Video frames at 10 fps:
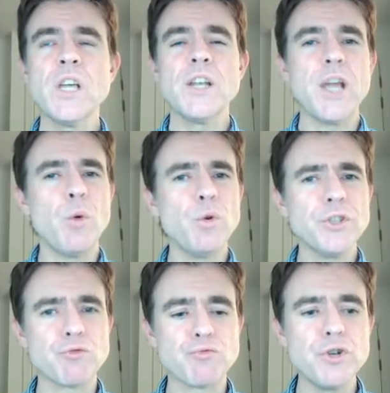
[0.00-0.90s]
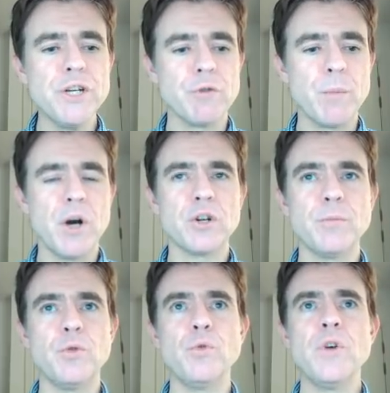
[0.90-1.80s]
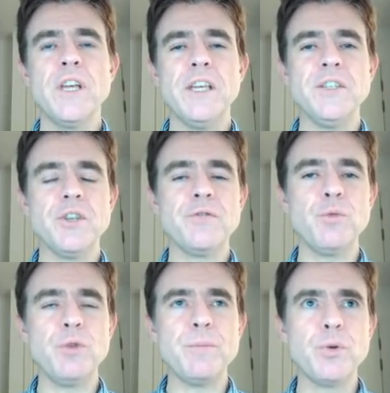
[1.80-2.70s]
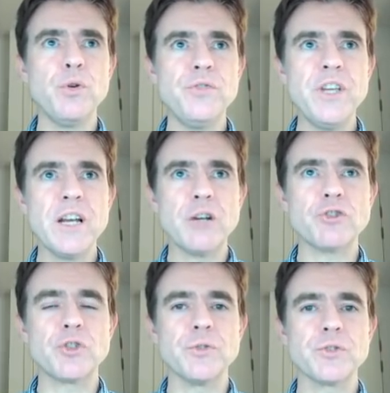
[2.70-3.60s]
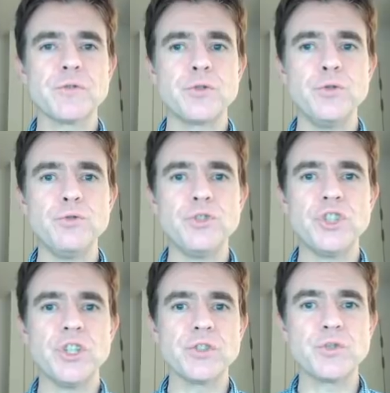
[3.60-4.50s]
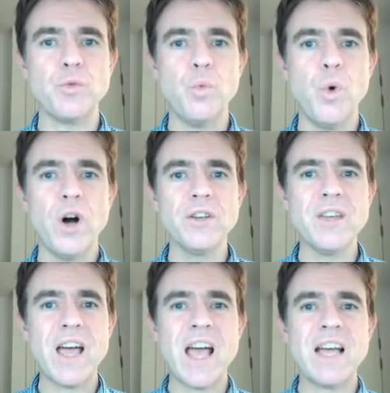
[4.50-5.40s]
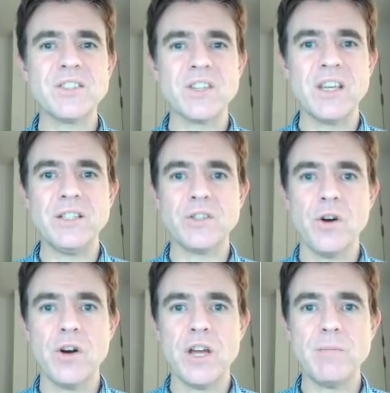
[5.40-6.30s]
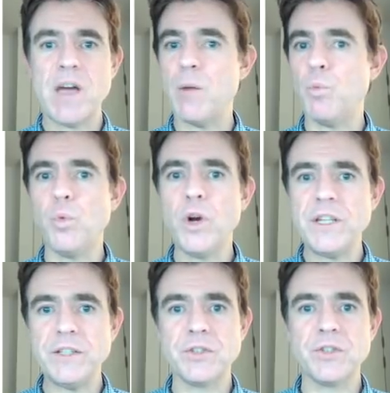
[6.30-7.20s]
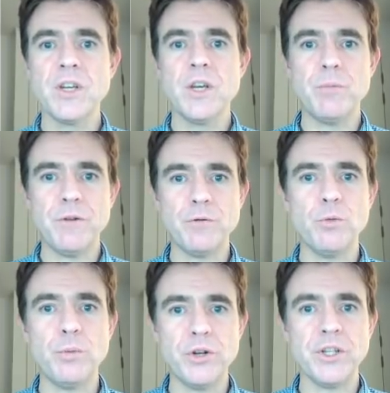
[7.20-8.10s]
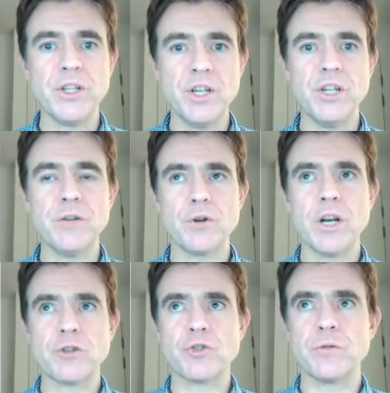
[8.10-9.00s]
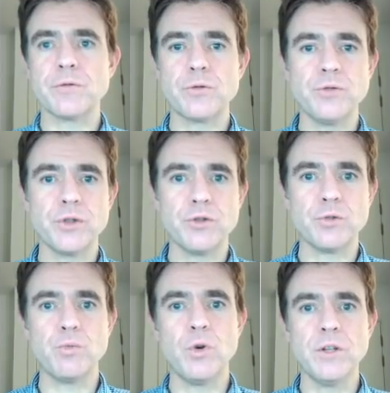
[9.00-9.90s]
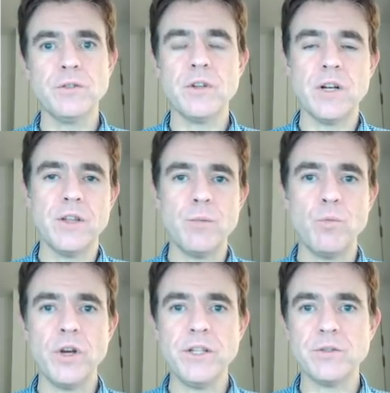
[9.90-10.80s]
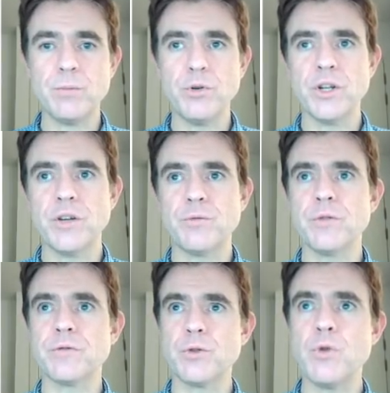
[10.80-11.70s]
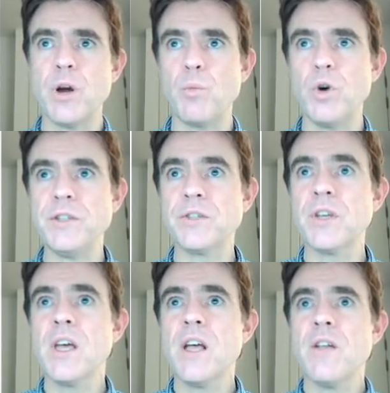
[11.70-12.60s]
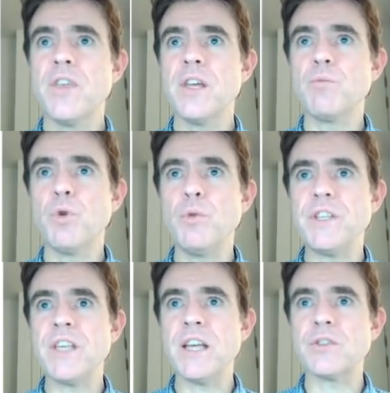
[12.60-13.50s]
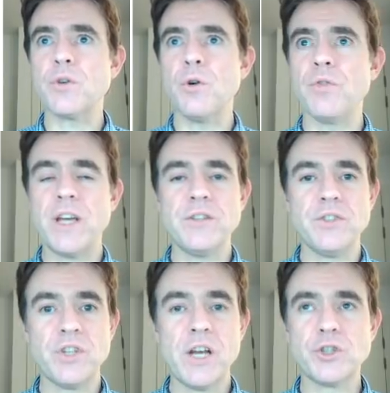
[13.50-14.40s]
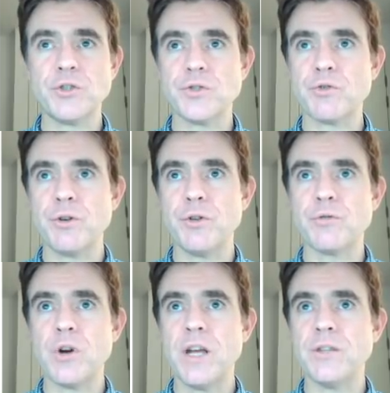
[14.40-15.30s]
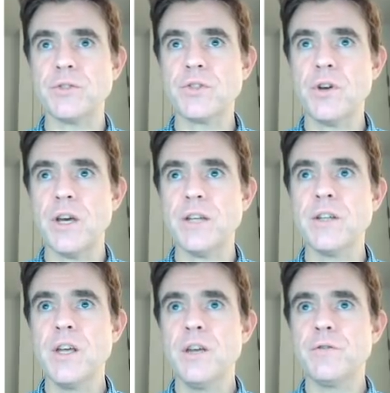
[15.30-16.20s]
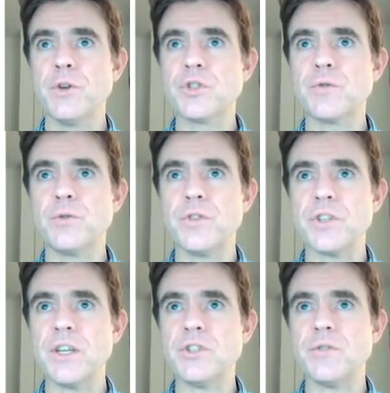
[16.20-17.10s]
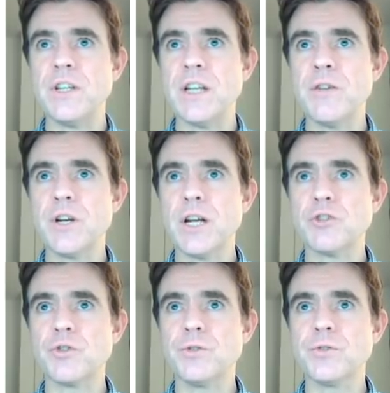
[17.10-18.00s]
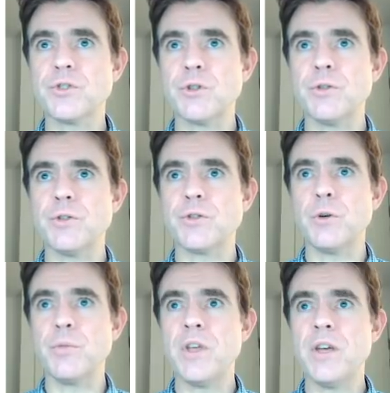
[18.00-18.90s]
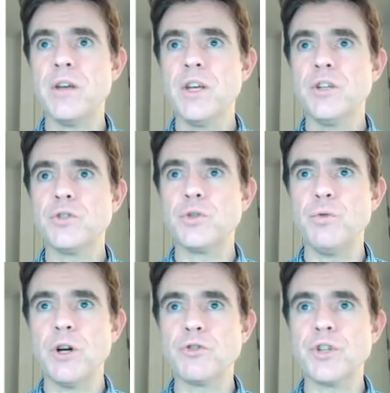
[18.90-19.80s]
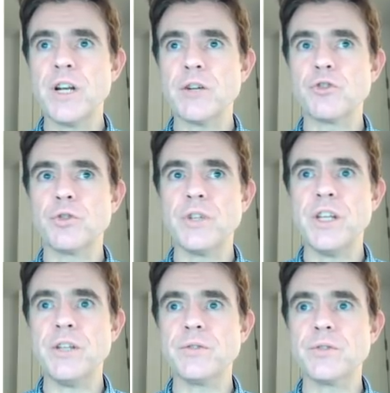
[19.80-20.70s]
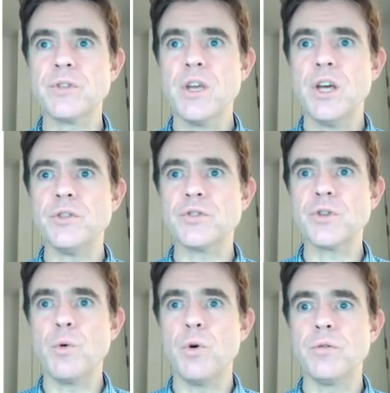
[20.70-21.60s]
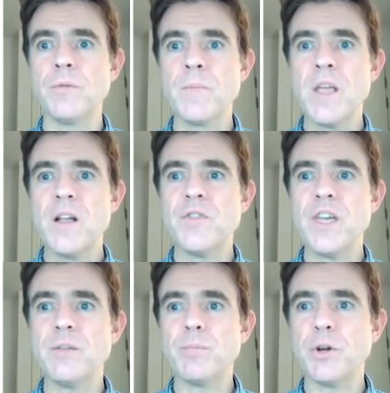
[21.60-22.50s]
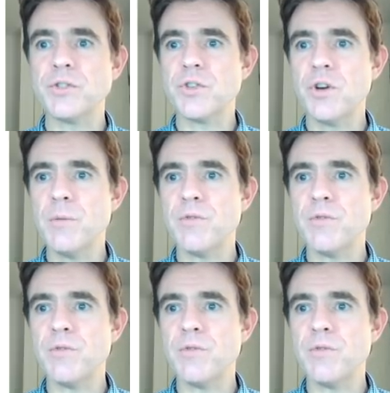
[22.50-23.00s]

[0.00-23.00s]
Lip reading: Now, what is really remarkable is if that we put the electrons through just one at a time and wait before putting another electron through. So just one and then wait, put another one through and wait. Then what we get on that detection screen on the right-hand side, first of all, for the case of 11 electrons shown at the top there, 200 electron hits and so on, then by the time of